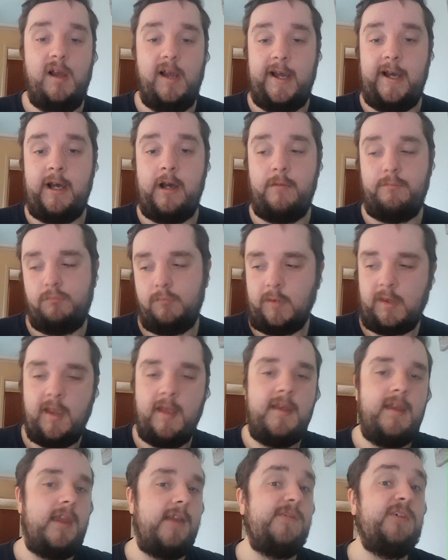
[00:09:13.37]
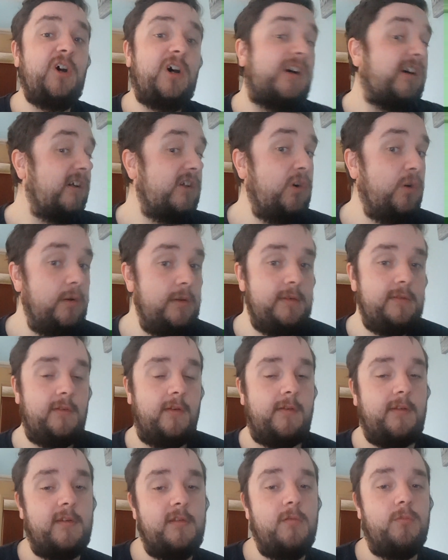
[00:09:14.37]
If you're
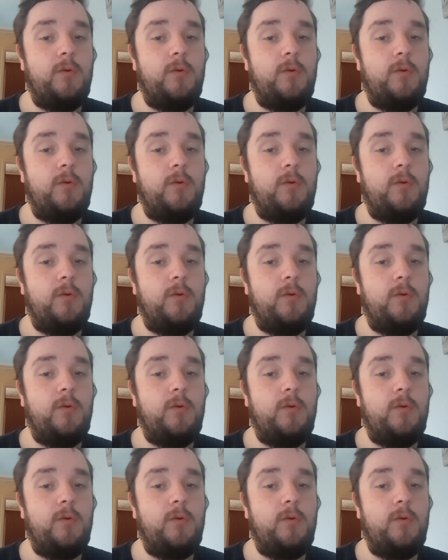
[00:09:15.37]
interested in